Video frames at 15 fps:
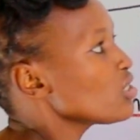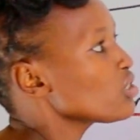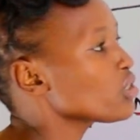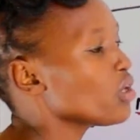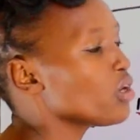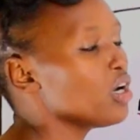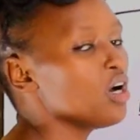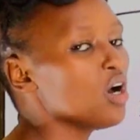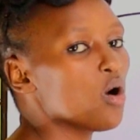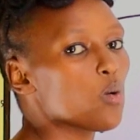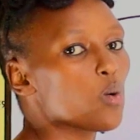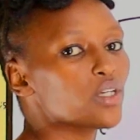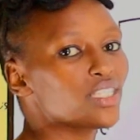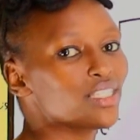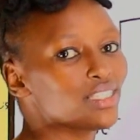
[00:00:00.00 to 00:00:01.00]
So
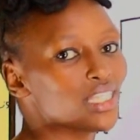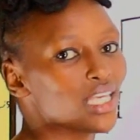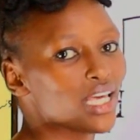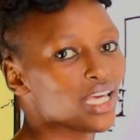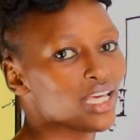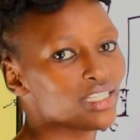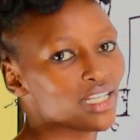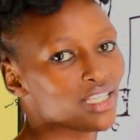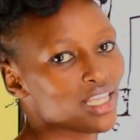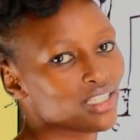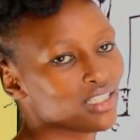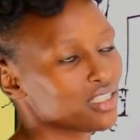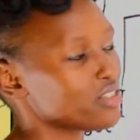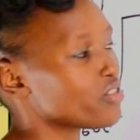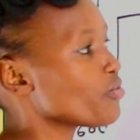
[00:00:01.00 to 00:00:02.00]
what is the area
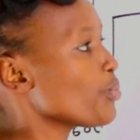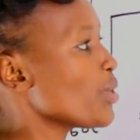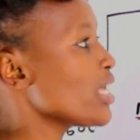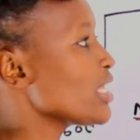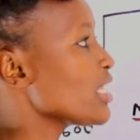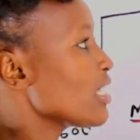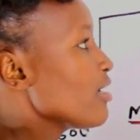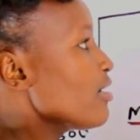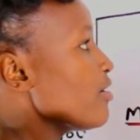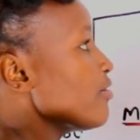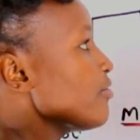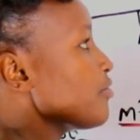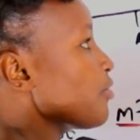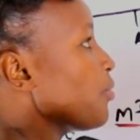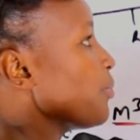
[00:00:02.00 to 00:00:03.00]
that is remaining
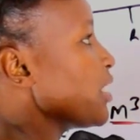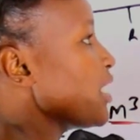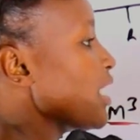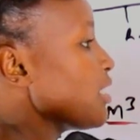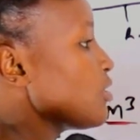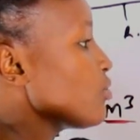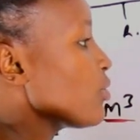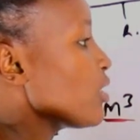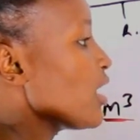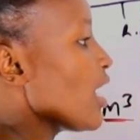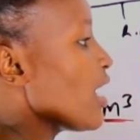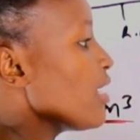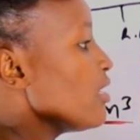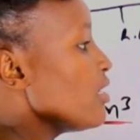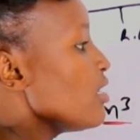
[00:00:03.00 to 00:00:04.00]
from here to
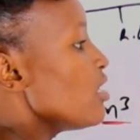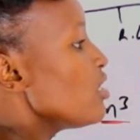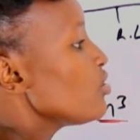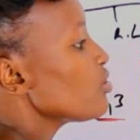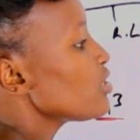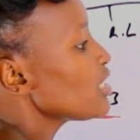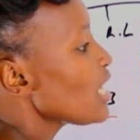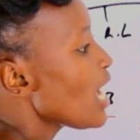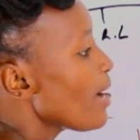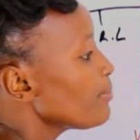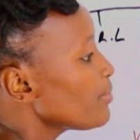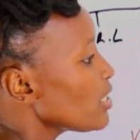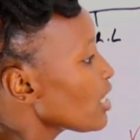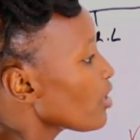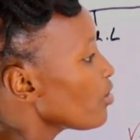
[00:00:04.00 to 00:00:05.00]
here? You see,
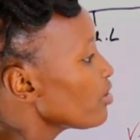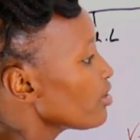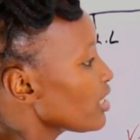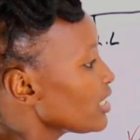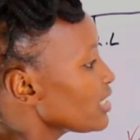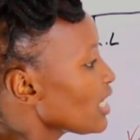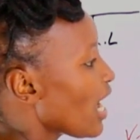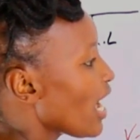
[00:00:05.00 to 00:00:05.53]
the concrete